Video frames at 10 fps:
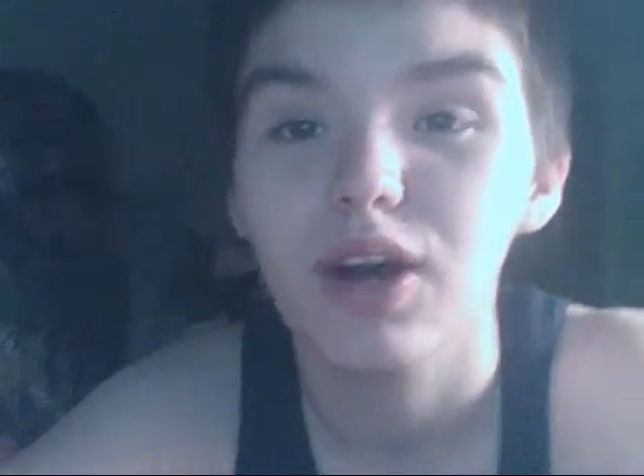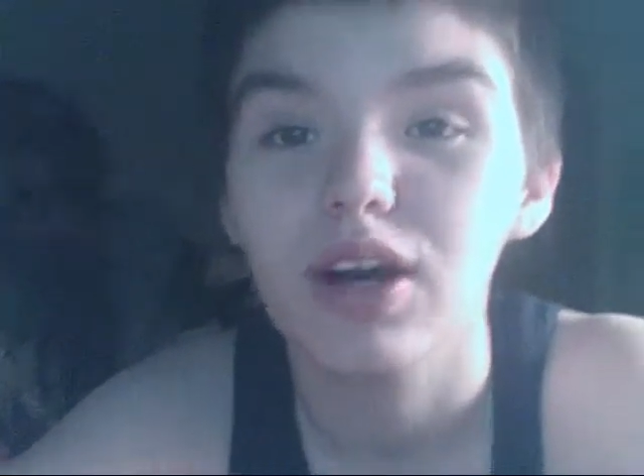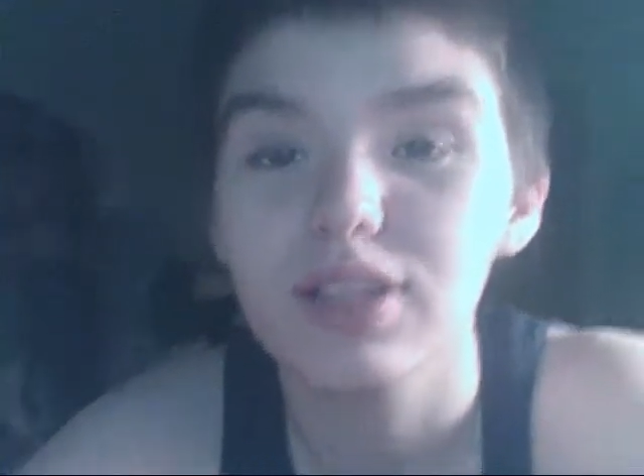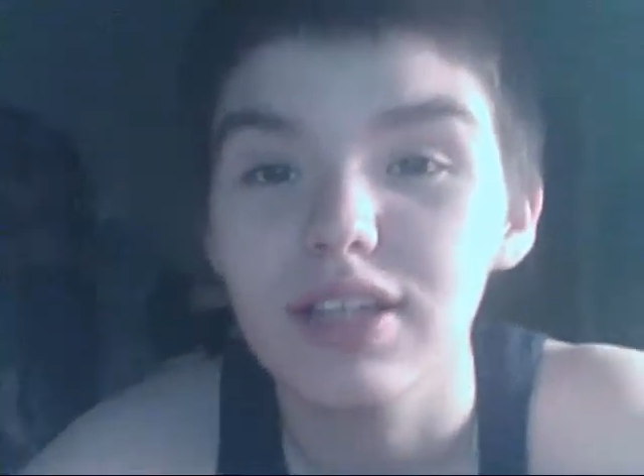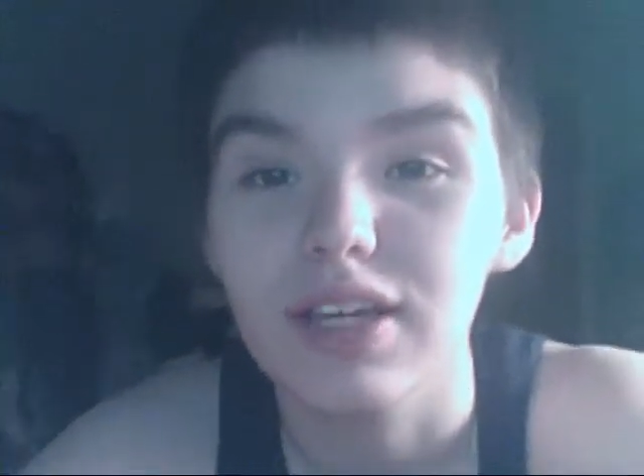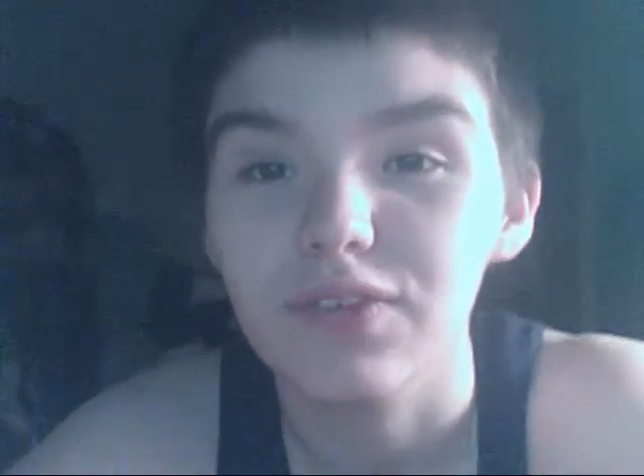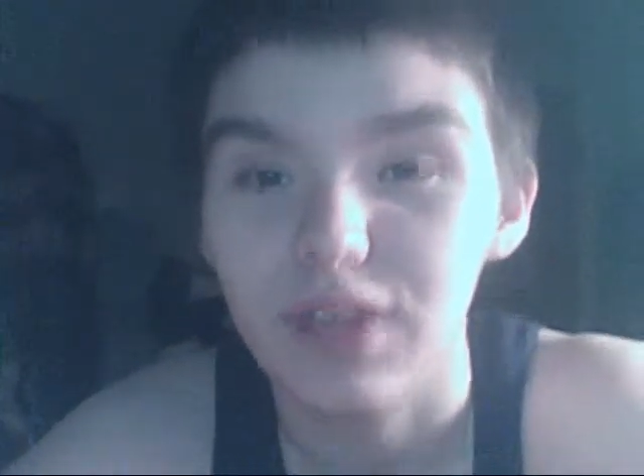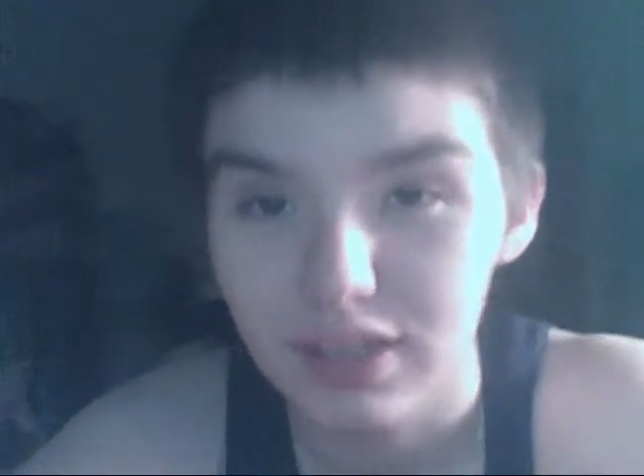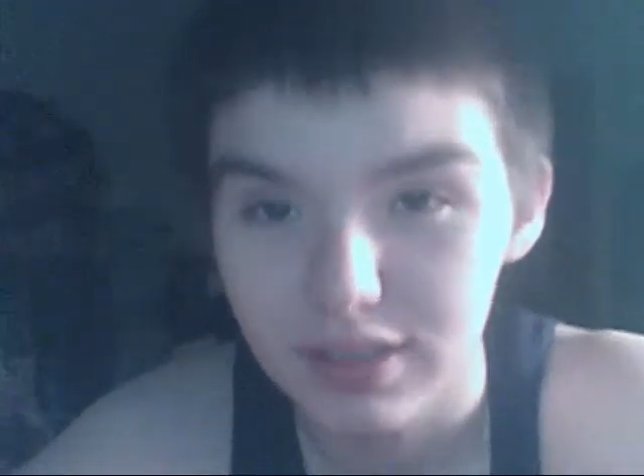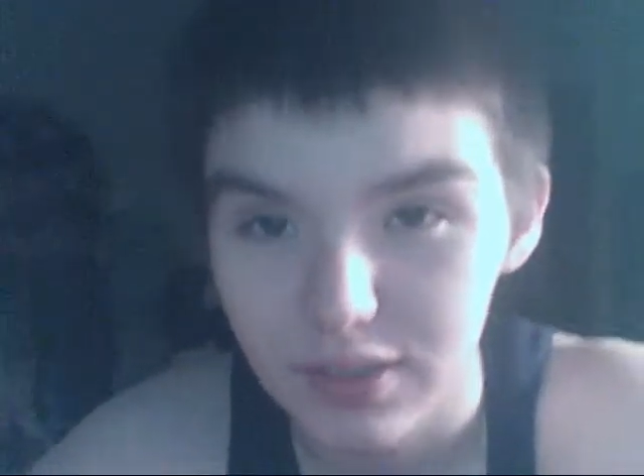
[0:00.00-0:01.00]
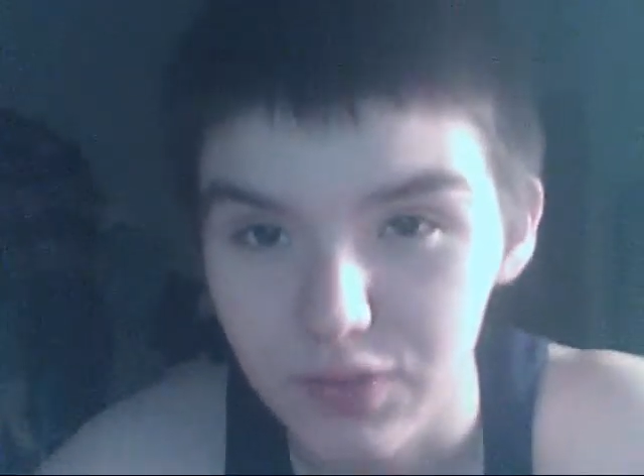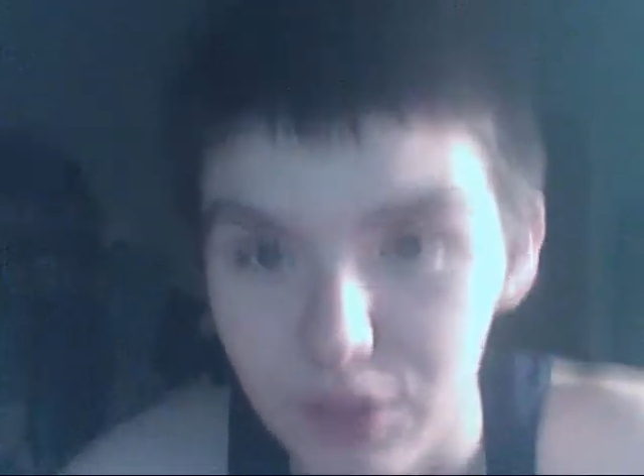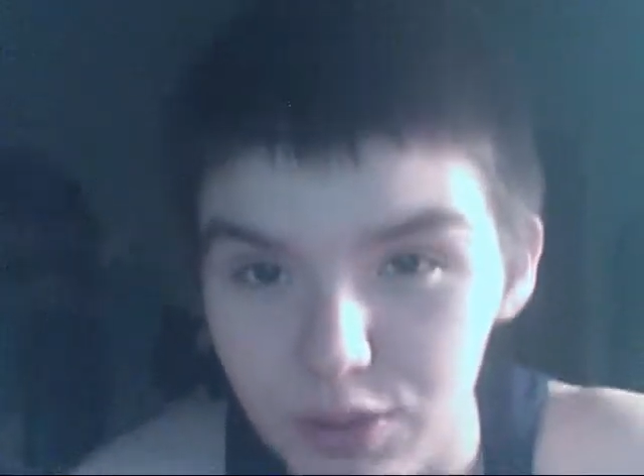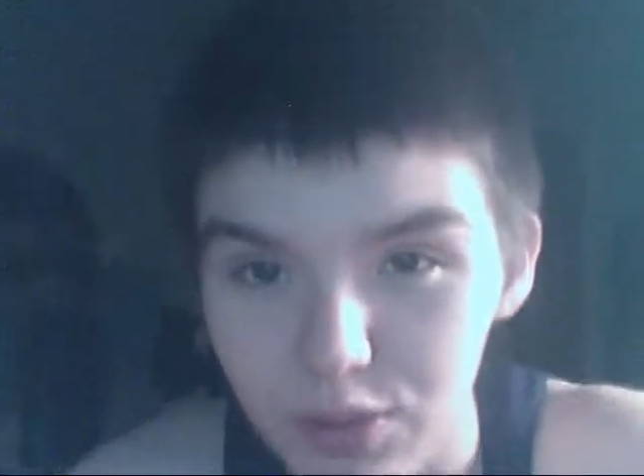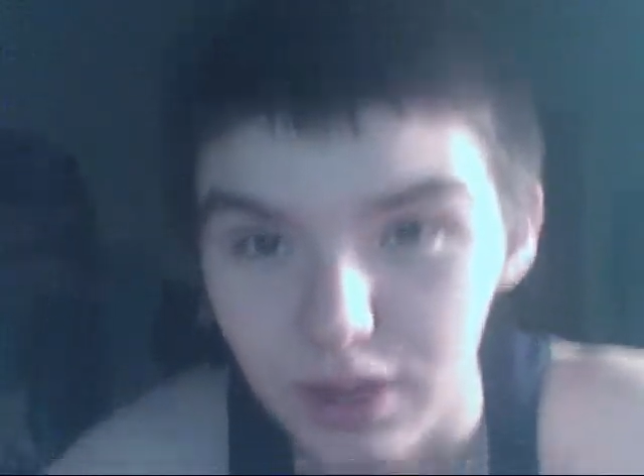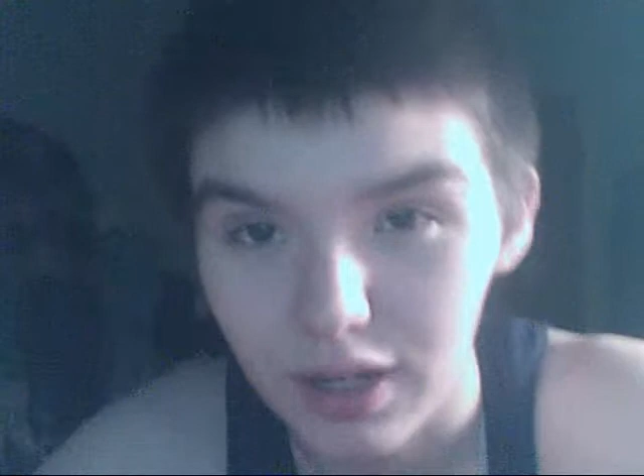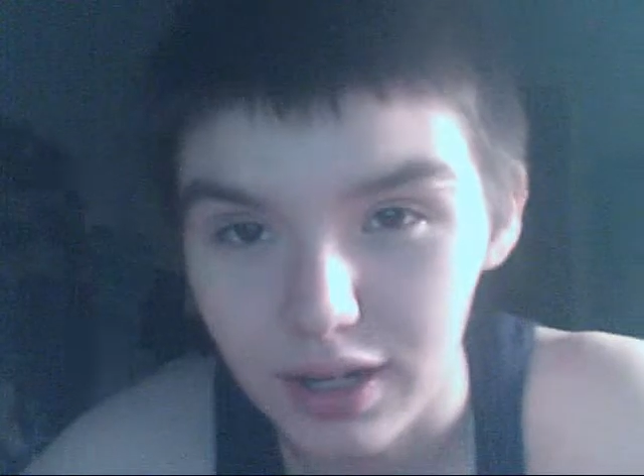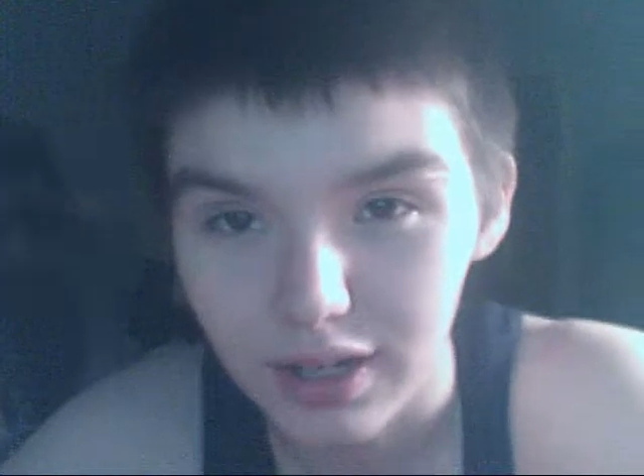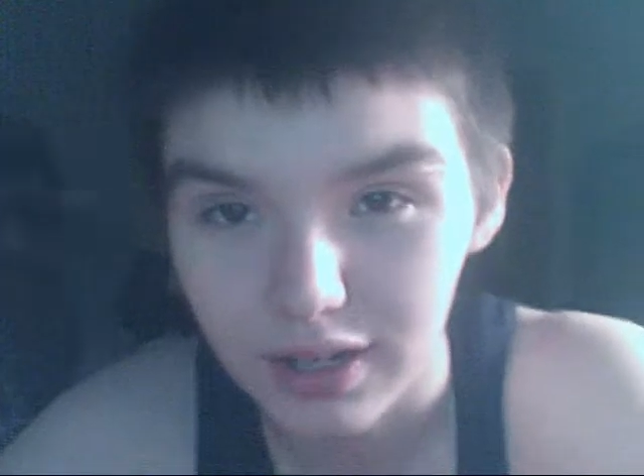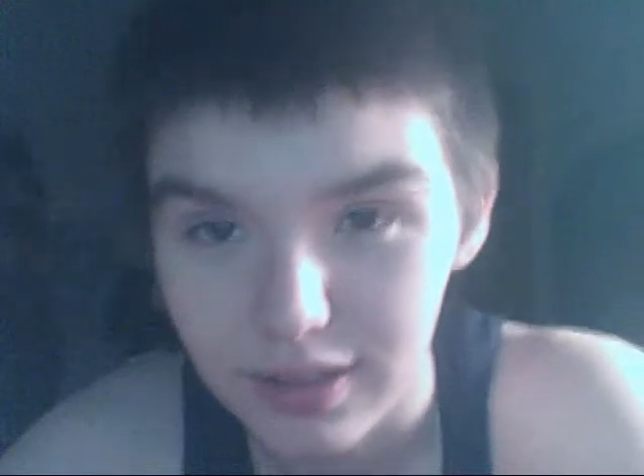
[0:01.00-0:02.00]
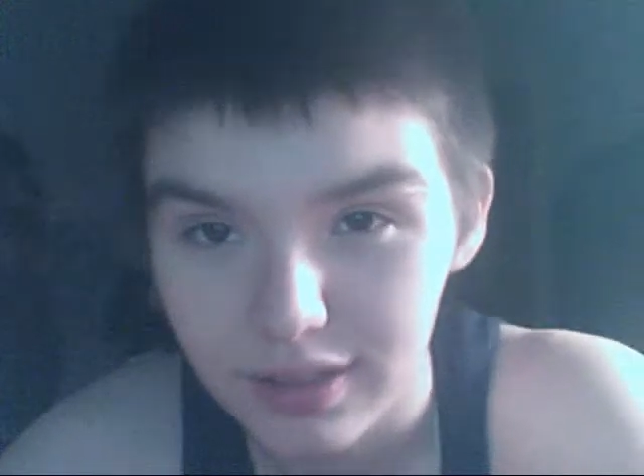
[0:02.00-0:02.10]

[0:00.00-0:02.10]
Call the lifelines if you are